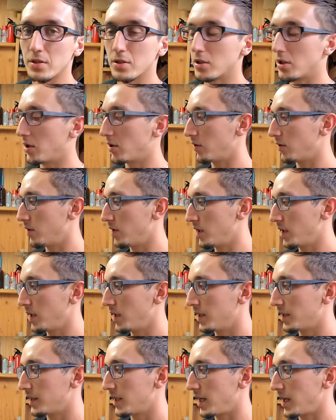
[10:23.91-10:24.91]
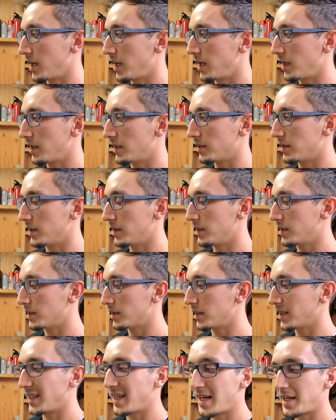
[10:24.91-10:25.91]
So that is
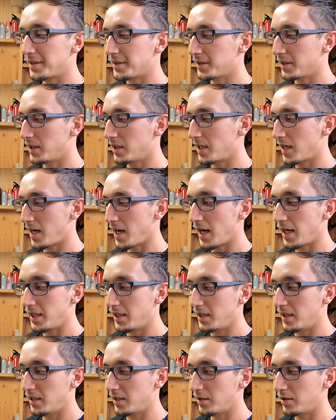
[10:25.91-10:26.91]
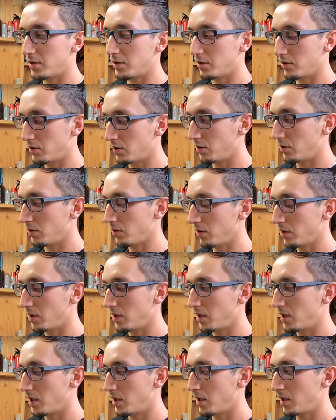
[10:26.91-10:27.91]
the last thing that I needed to do
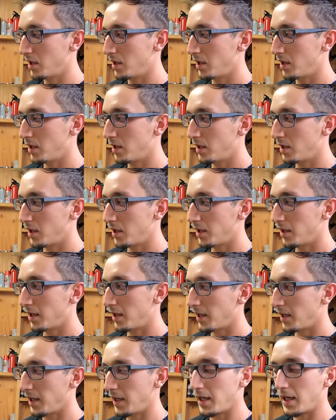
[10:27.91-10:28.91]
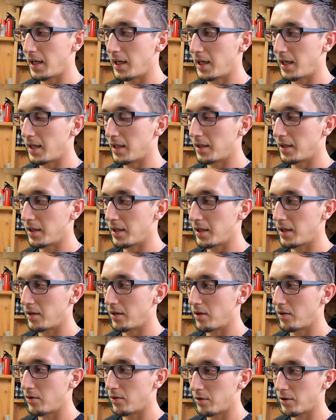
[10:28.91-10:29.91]
in
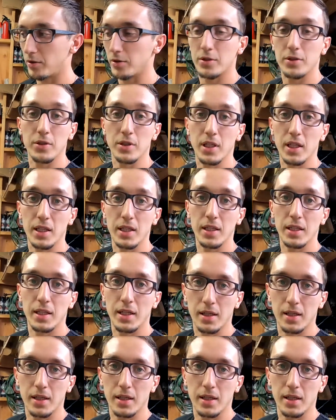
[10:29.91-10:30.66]
order to get it